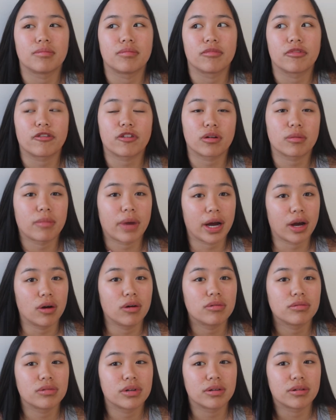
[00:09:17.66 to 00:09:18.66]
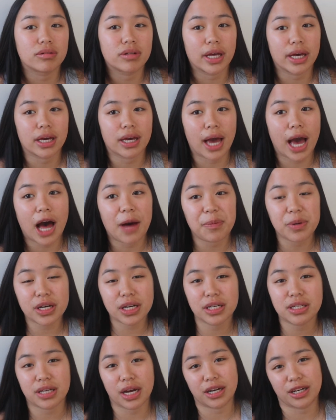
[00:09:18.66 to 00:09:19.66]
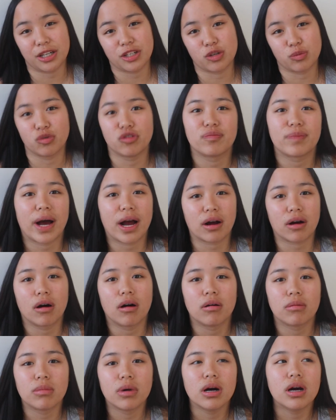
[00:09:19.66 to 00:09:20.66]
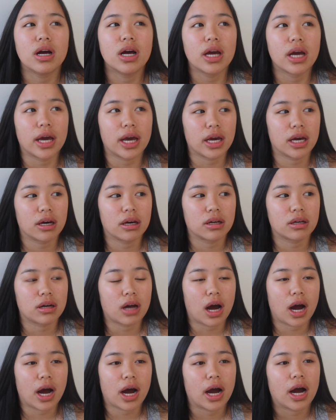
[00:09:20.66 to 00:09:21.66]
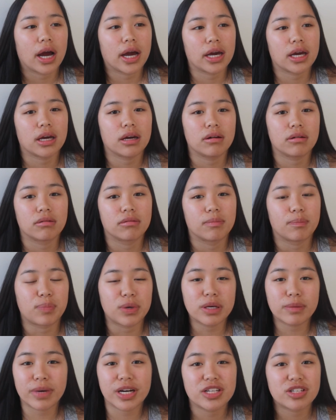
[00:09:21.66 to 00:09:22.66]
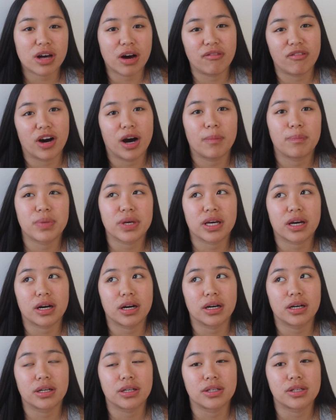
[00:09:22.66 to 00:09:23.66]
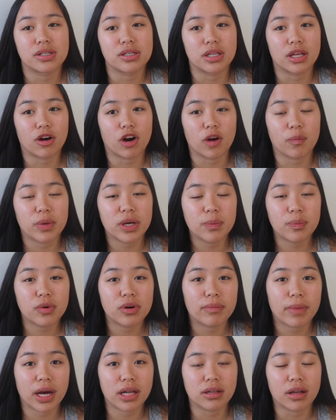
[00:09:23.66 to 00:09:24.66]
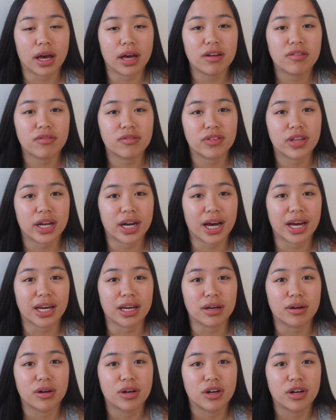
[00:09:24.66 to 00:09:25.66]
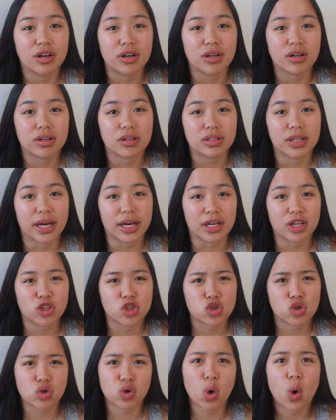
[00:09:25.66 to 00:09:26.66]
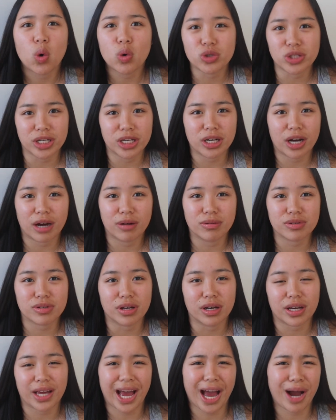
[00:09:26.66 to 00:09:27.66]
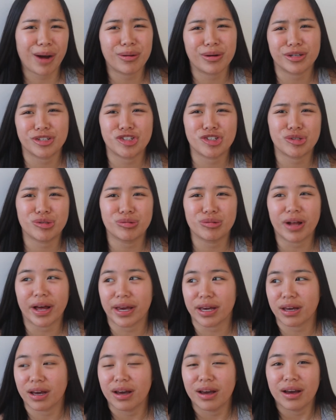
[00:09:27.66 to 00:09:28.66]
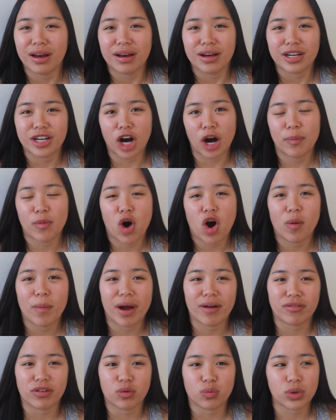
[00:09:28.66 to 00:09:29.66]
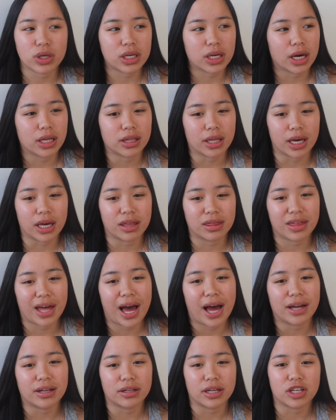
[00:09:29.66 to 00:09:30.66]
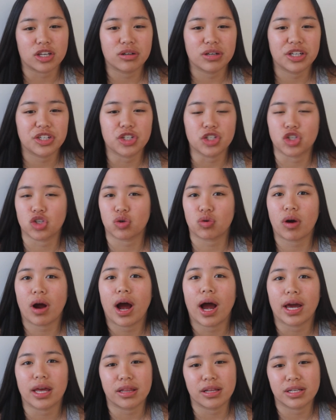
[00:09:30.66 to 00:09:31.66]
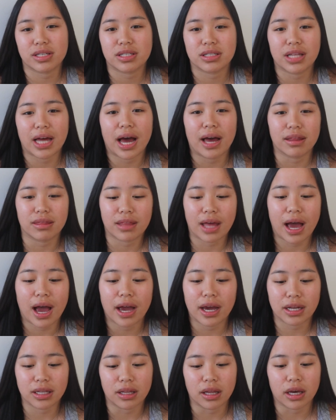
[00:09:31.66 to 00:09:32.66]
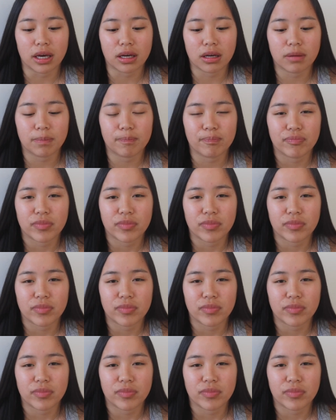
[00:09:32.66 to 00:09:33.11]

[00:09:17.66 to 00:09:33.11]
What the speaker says: for my own, like, happiness, I need to move back home. And I beat myself up because there are people in my life that I, like, scolded. I was like, how could you, like, come home every weekend like that? Like, you need to try this, that, and that. And, like,